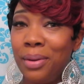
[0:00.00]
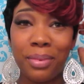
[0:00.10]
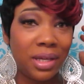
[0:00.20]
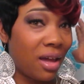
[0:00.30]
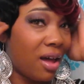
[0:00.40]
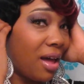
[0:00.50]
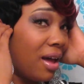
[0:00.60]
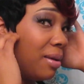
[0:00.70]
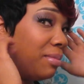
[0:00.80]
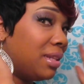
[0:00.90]
But y'all,
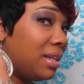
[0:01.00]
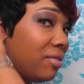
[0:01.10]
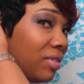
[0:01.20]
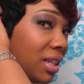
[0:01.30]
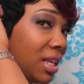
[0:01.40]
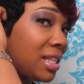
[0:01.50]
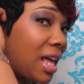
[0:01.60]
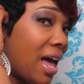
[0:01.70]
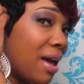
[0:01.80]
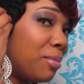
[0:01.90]
I am loving this.
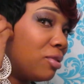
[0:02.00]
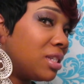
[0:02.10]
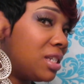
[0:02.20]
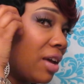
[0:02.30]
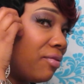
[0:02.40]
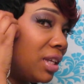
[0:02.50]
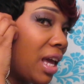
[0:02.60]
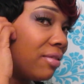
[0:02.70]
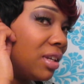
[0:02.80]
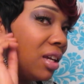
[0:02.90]
I most definitely
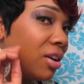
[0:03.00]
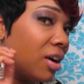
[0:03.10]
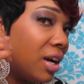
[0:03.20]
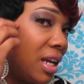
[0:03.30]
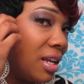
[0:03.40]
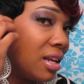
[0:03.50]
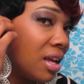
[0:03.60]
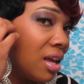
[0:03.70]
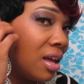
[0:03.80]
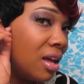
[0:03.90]
have to get her in
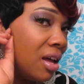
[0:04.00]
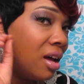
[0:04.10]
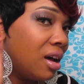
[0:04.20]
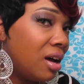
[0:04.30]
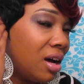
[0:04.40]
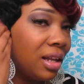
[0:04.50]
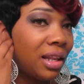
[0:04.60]
a